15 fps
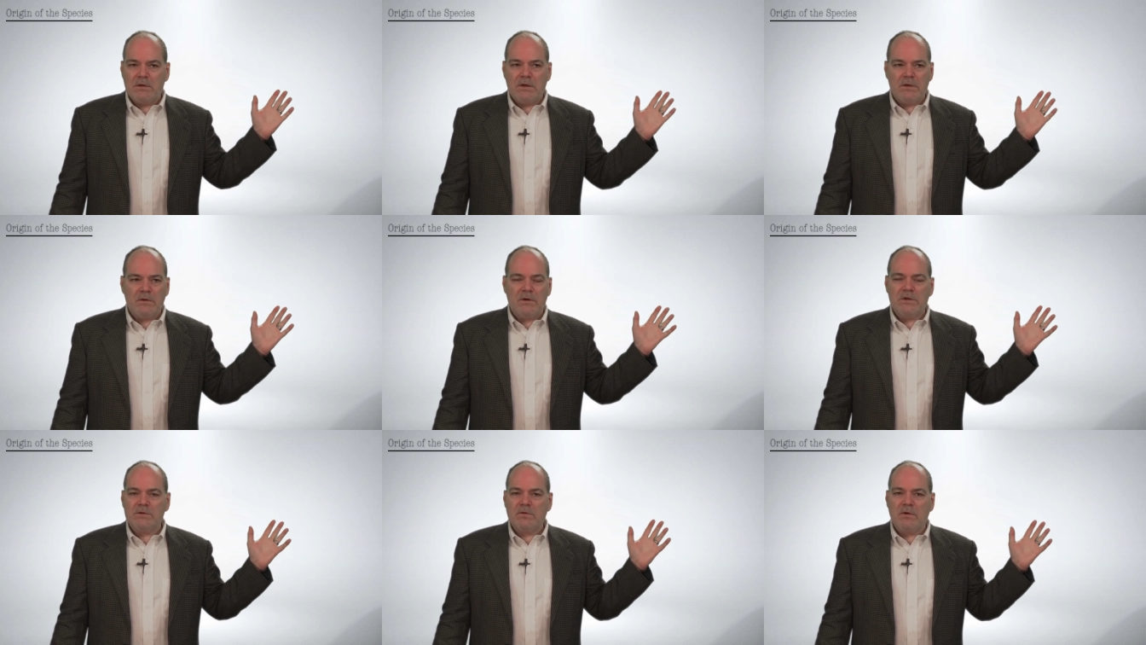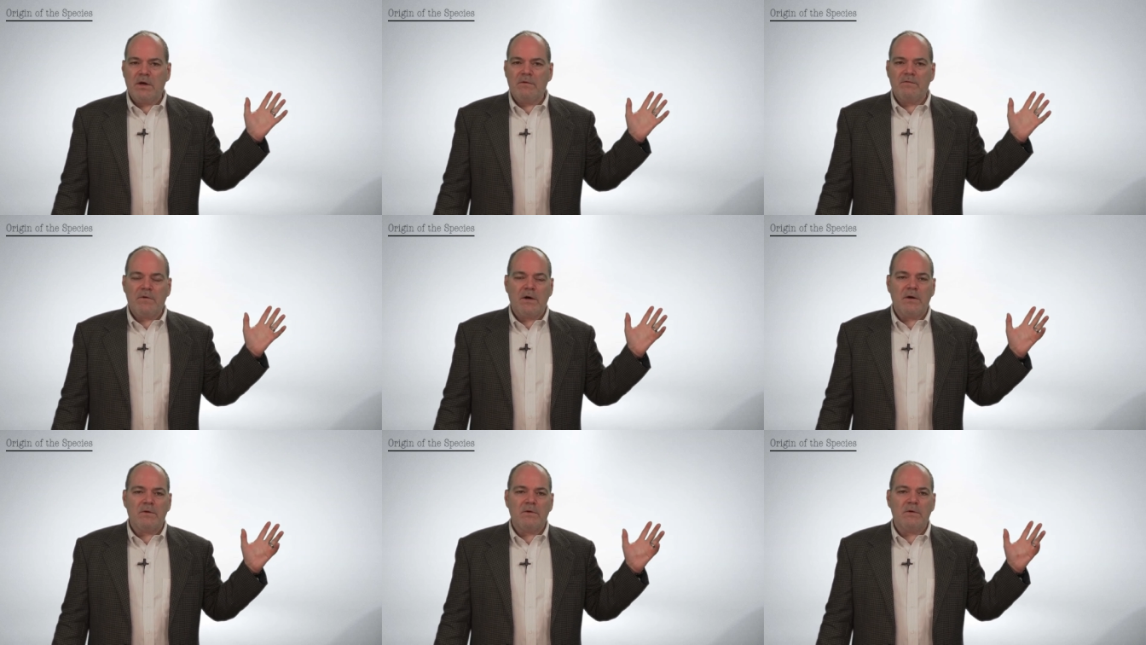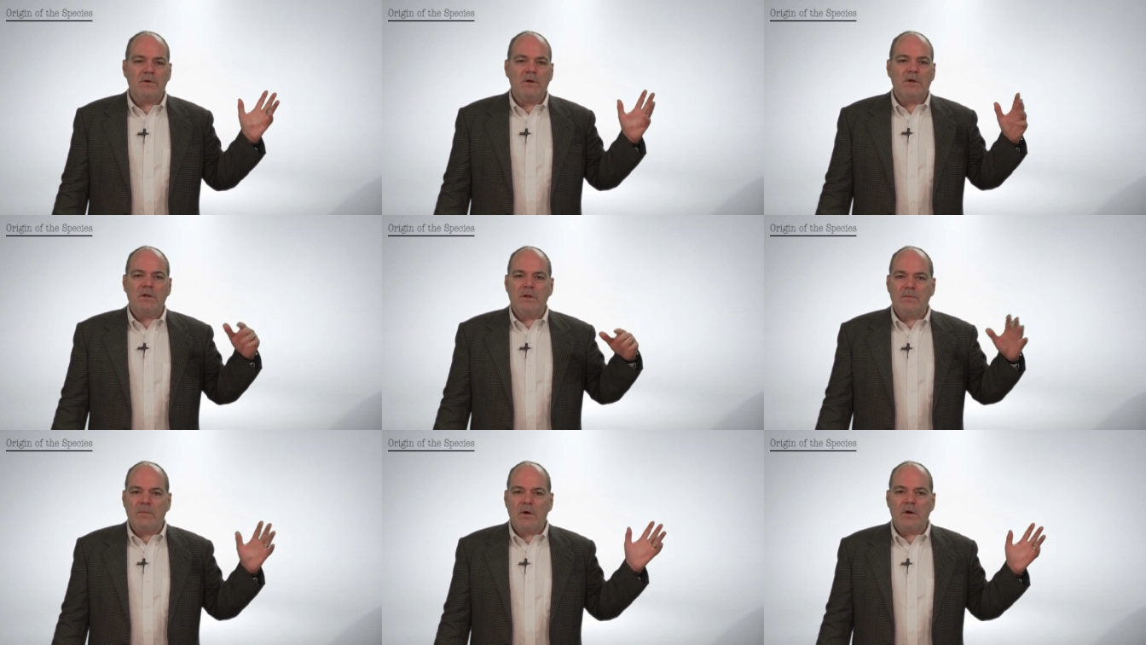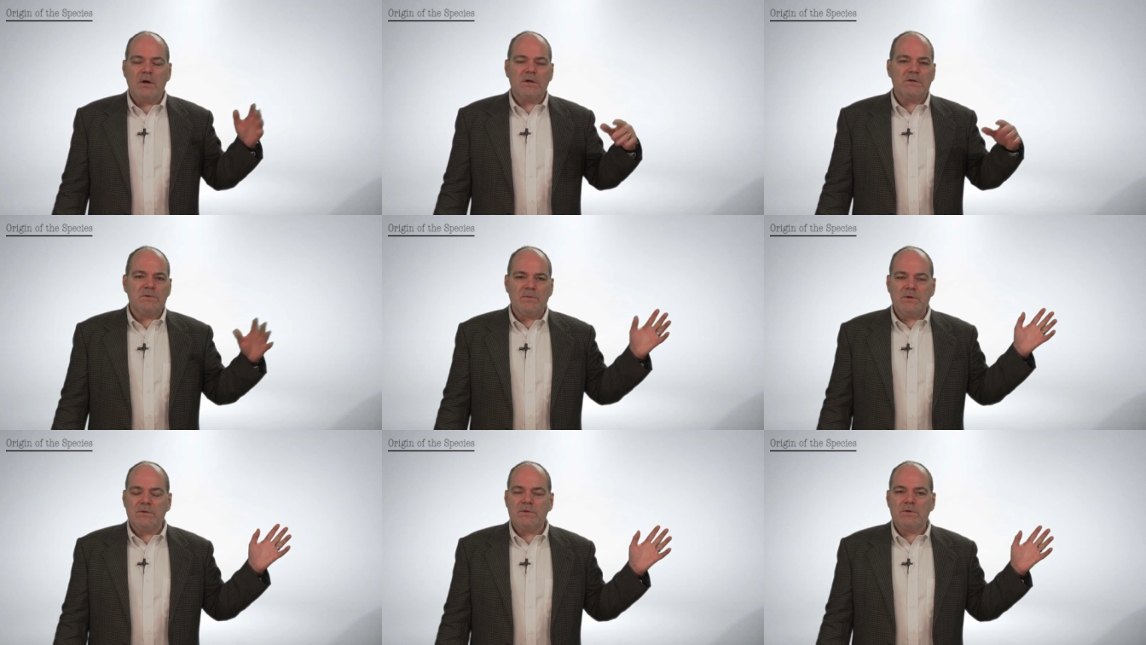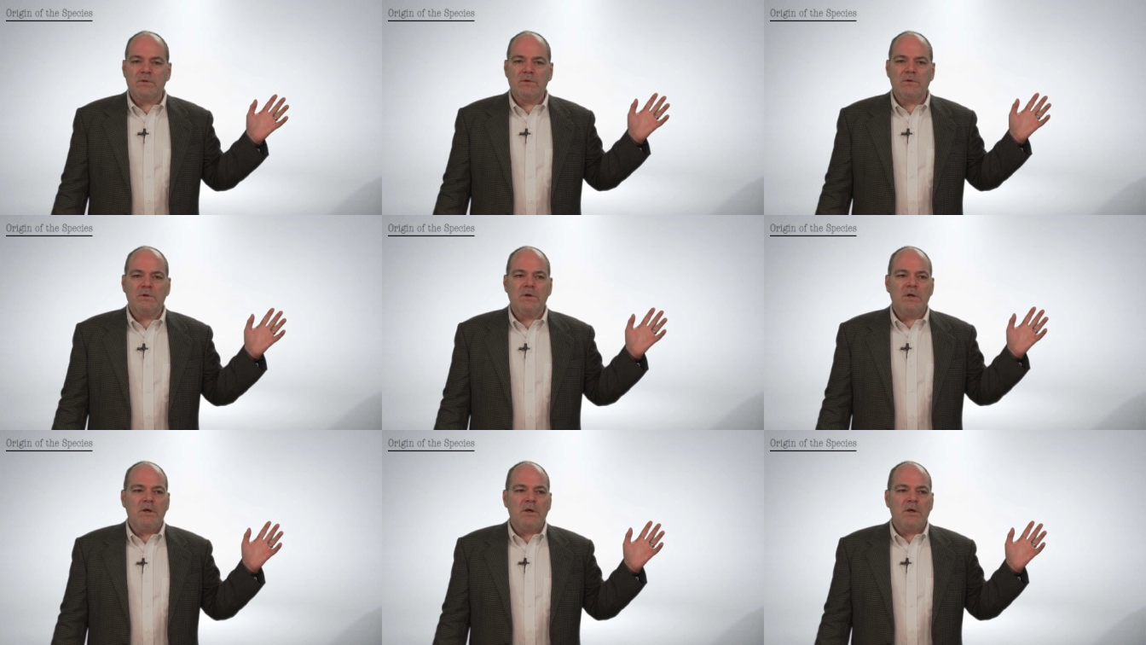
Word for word: Neither his grandfather, Lamarck, Spencer,